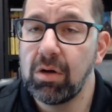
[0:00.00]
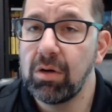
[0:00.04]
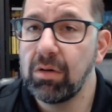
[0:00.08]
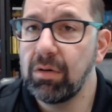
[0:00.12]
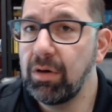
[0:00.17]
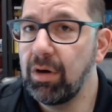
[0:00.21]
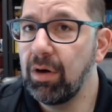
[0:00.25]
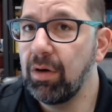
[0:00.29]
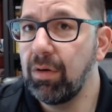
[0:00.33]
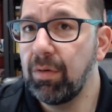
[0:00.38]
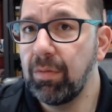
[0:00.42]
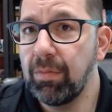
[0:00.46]

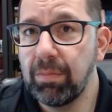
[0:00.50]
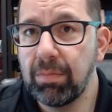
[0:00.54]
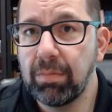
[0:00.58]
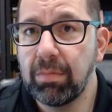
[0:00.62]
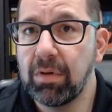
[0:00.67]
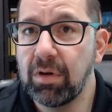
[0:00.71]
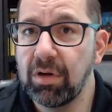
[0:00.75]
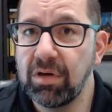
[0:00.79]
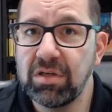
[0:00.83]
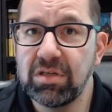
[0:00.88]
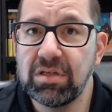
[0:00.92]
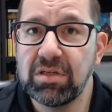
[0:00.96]

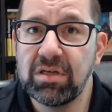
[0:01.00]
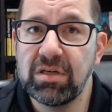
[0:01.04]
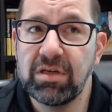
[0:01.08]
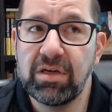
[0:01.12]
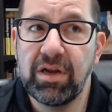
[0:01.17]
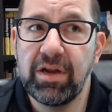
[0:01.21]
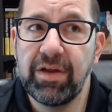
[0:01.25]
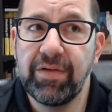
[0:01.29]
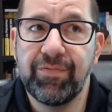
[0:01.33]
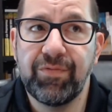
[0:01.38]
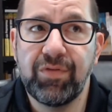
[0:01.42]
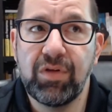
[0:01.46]
Because
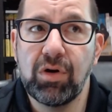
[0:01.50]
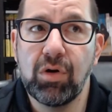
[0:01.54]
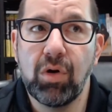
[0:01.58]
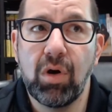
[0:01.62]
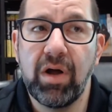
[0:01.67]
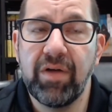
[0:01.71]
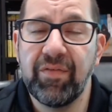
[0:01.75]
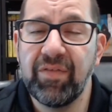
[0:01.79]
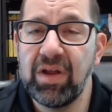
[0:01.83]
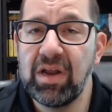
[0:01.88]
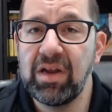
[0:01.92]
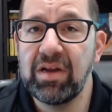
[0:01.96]
if you don't
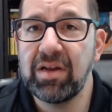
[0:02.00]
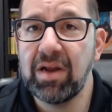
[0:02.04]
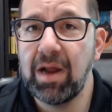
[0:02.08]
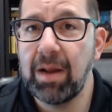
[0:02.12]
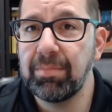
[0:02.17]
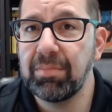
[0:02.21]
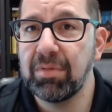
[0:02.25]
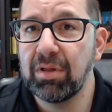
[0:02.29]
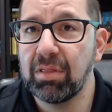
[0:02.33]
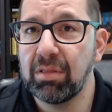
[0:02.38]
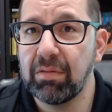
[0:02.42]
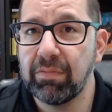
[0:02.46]
have any
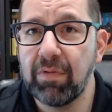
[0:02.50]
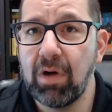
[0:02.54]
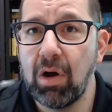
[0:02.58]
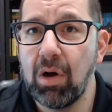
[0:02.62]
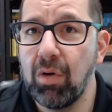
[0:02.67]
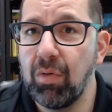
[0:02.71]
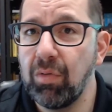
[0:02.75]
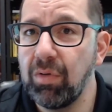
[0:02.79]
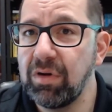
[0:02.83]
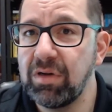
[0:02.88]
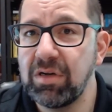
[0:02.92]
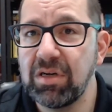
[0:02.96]
time to
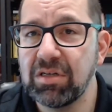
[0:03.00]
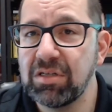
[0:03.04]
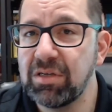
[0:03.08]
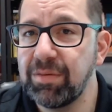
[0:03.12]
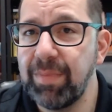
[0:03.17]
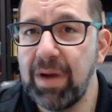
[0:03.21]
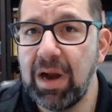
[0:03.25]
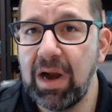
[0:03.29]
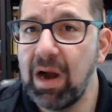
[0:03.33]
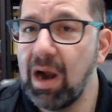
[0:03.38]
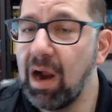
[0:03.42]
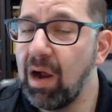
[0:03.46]
throw, it doesn't
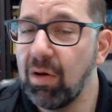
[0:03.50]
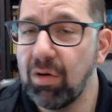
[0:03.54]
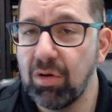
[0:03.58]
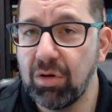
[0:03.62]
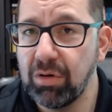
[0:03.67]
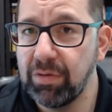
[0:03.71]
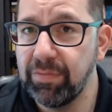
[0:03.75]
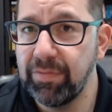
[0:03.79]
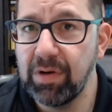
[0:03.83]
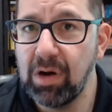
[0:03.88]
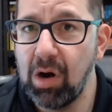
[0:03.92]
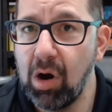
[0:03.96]
matter how
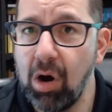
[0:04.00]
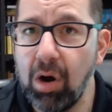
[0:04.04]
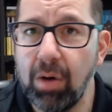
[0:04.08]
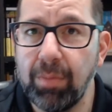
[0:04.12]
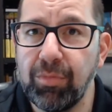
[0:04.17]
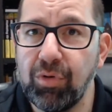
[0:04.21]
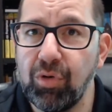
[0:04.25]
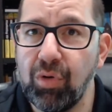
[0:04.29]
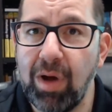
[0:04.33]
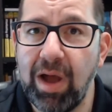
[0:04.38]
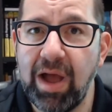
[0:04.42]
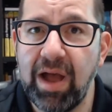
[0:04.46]
good of an arm
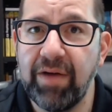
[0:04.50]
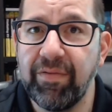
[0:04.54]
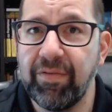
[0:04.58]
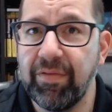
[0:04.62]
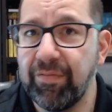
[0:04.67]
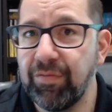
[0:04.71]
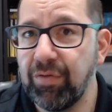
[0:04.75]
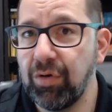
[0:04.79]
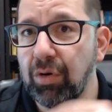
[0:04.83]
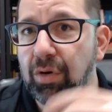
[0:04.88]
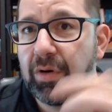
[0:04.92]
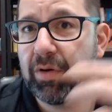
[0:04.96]
you have
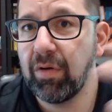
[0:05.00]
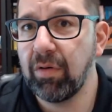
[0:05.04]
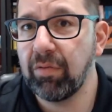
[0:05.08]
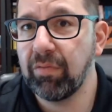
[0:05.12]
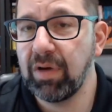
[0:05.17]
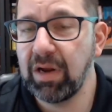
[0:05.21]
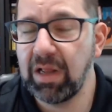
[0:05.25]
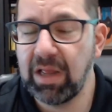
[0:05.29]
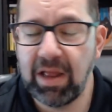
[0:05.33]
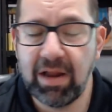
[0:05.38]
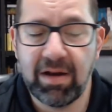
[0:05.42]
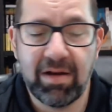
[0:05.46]
if you're
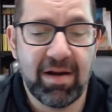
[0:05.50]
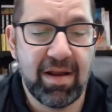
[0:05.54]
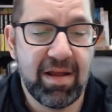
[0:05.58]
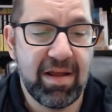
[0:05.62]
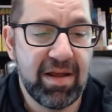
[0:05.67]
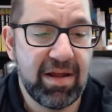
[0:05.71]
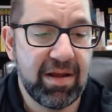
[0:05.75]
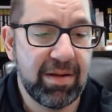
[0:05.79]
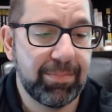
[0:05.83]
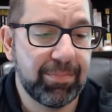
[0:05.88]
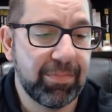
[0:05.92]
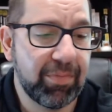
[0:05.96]
already getting
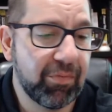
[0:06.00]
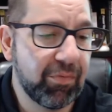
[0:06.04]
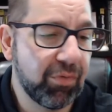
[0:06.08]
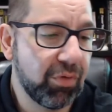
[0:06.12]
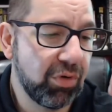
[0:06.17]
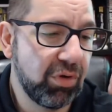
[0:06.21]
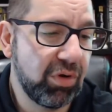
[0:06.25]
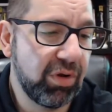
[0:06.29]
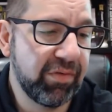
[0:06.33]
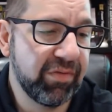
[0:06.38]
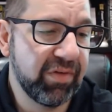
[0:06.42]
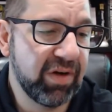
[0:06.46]
hit before
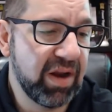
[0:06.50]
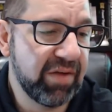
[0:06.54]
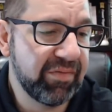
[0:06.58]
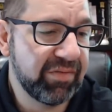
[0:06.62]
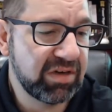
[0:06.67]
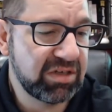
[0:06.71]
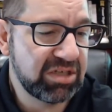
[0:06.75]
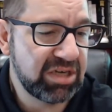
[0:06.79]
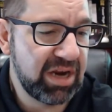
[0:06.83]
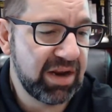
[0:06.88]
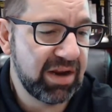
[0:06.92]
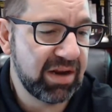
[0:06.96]
you even have a
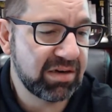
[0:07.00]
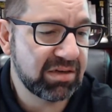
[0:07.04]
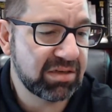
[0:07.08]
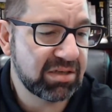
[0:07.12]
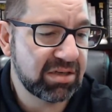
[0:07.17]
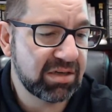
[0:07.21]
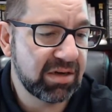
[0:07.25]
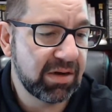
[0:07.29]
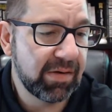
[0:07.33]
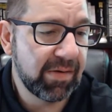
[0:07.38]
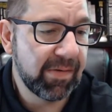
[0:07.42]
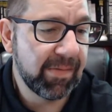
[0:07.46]

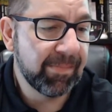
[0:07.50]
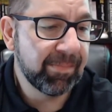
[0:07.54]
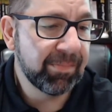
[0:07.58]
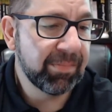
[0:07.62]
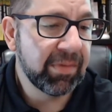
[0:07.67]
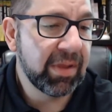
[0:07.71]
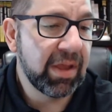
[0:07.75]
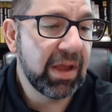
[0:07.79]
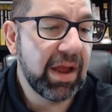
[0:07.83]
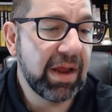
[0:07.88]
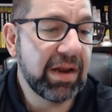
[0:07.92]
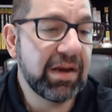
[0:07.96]
chance.
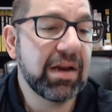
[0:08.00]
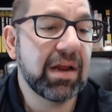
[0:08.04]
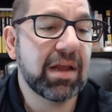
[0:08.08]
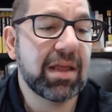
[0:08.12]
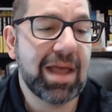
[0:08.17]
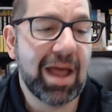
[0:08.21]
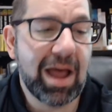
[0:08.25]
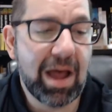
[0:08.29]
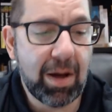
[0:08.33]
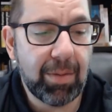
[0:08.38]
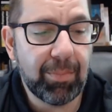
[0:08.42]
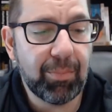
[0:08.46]
And the
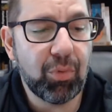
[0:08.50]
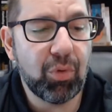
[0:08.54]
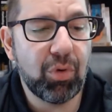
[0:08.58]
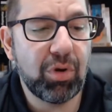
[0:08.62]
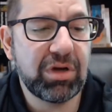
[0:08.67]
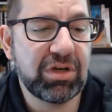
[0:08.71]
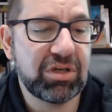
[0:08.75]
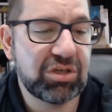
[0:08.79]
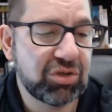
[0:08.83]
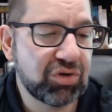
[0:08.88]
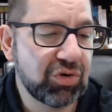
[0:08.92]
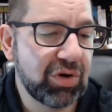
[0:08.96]

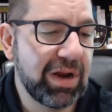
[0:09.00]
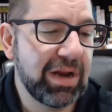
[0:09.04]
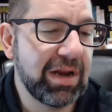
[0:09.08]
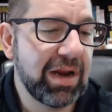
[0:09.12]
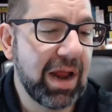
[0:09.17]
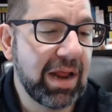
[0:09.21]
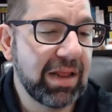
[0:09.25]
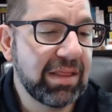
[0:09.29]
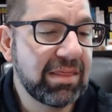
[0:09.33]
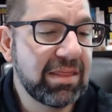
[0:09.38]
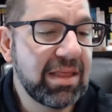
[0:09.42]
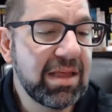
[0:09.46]
Cowboys trade,
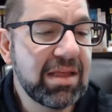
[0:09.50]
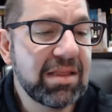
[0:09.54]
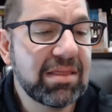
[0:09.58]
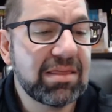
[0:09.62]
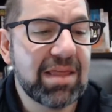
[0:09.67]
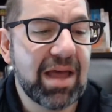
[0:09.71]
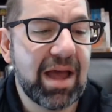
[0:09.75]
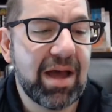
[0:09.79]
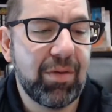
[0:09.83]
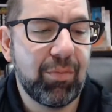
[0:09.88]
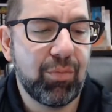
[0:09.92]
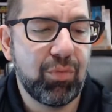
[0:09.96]
I think
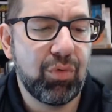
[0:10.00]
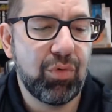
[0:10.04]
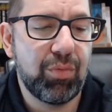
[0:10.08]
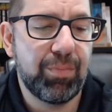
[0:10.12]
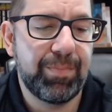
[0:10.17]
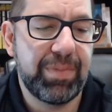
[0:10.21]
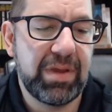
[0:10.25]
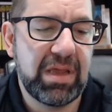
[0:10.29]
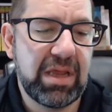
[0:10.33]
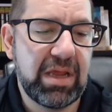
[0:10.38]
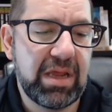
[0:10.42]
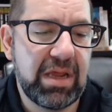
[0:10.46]
that will
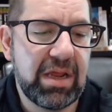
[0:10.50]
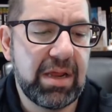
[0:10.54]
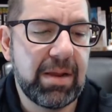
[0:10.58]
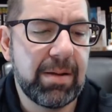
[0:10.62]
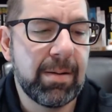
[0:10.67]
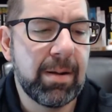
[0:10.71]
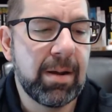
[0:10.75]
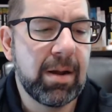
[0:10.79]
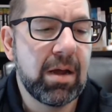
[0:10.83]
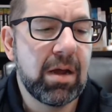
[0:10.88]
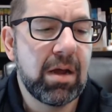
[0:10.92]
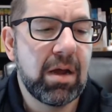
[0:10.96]
be
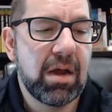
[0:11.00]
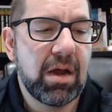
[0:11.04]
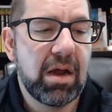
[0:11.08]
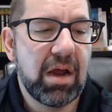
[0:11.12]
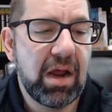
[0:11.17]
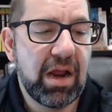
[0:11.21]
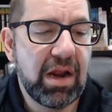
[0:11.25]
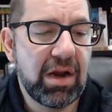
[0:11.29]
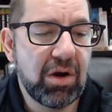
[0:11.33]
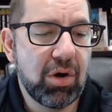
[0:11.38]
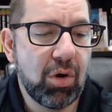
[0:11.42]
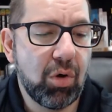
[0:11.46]

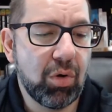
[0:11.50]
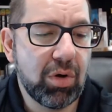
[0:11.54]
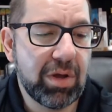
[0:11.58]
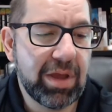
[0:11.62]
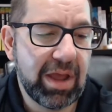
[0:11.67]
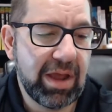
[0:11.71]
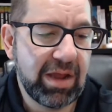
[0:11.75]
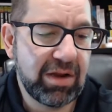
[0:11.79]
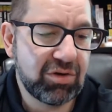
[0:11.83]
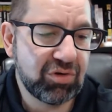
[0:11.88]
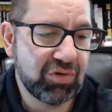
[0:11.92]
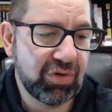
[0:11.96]
an
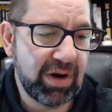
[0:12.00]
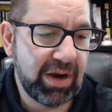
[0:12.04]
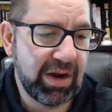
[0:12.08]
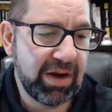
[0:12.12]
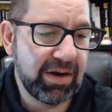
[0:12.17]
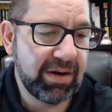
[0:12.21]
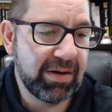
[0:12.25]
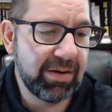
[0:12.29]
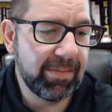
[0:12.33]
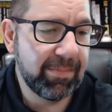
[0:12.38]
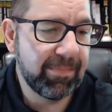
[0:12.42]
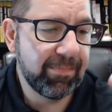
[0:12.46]
okay
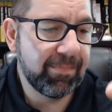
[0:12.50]
trade.